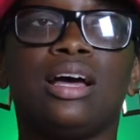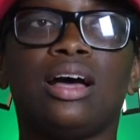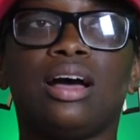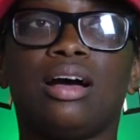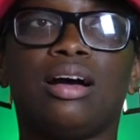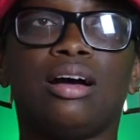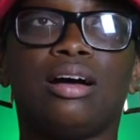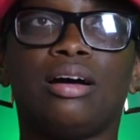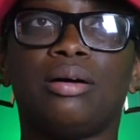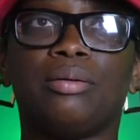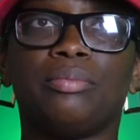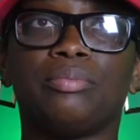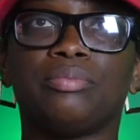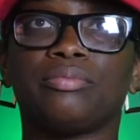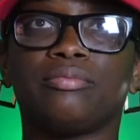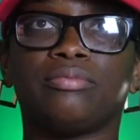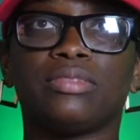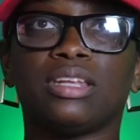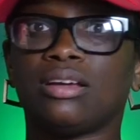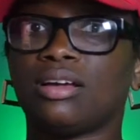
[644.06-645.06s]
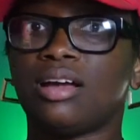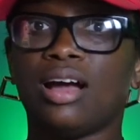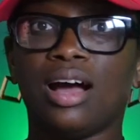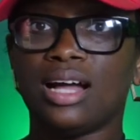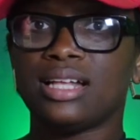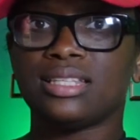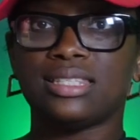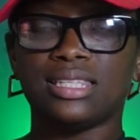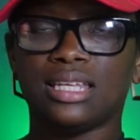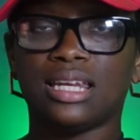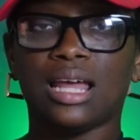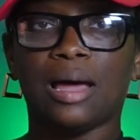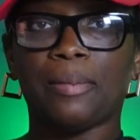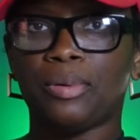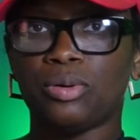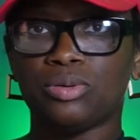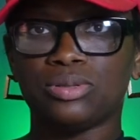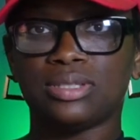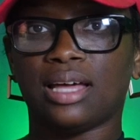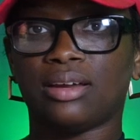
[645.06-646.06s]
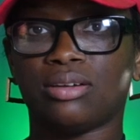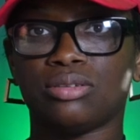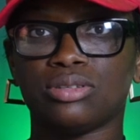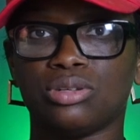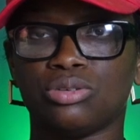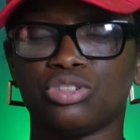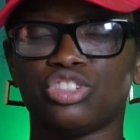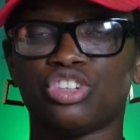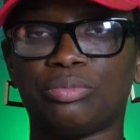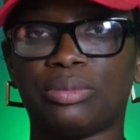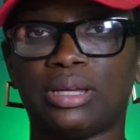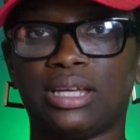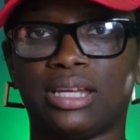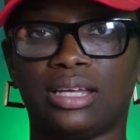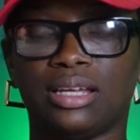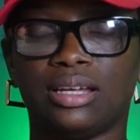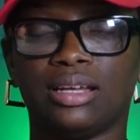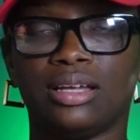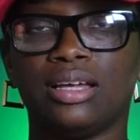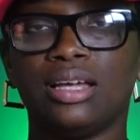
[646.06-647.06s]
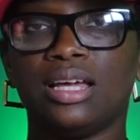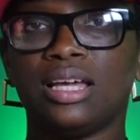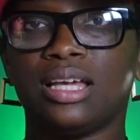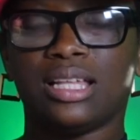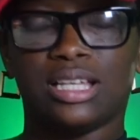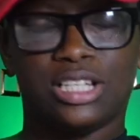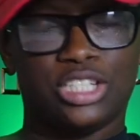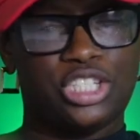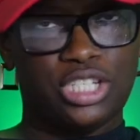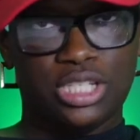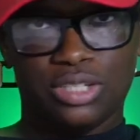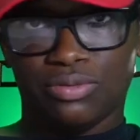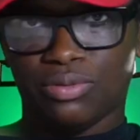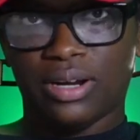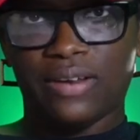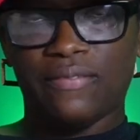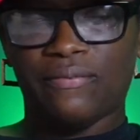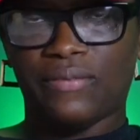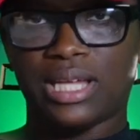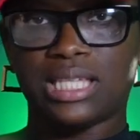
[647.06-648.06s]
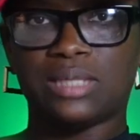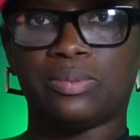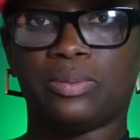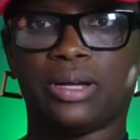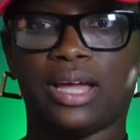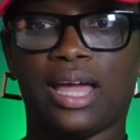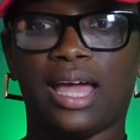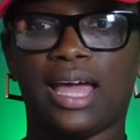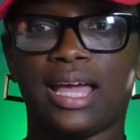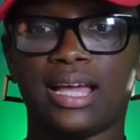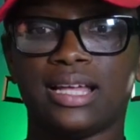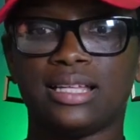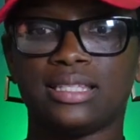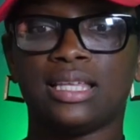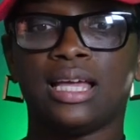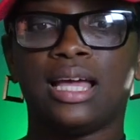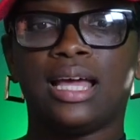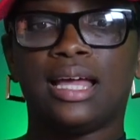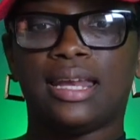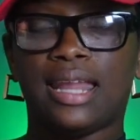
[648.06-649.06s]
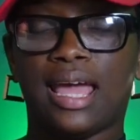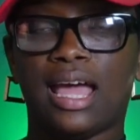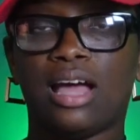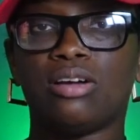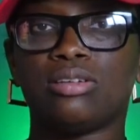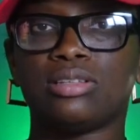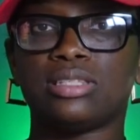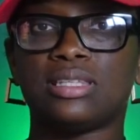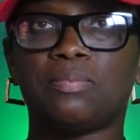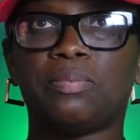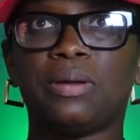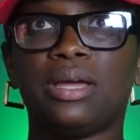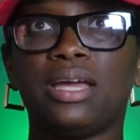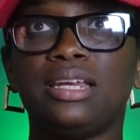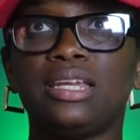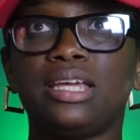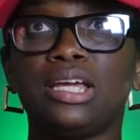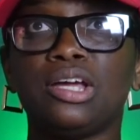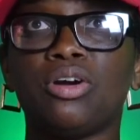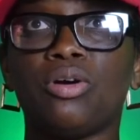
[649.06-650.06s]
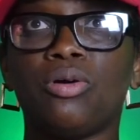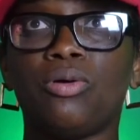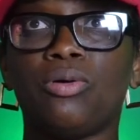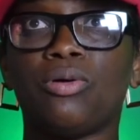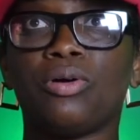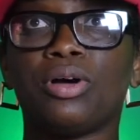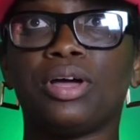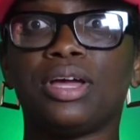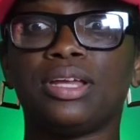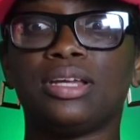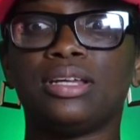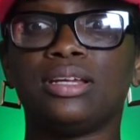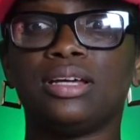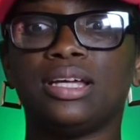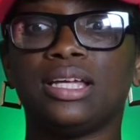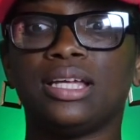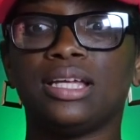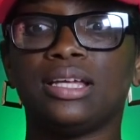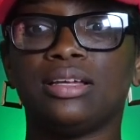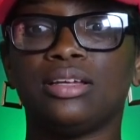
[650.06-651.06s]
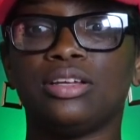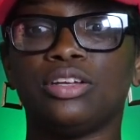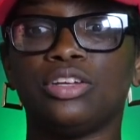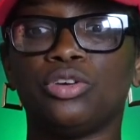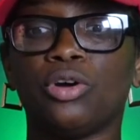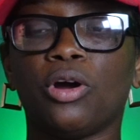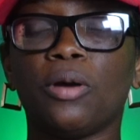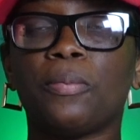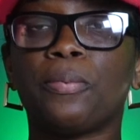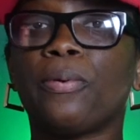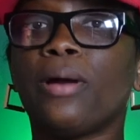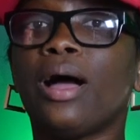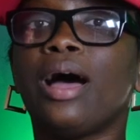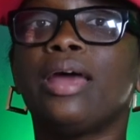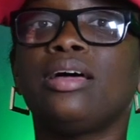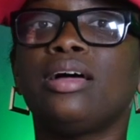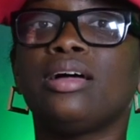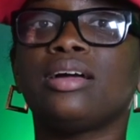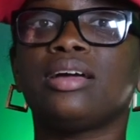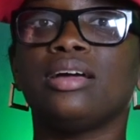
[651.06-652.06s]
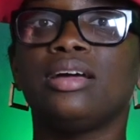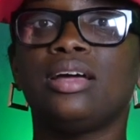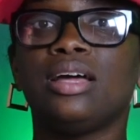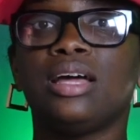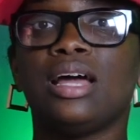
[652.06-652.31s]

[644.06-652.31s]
um, content I post out on social media. It's just running Facebook ads. Now, depending on your product,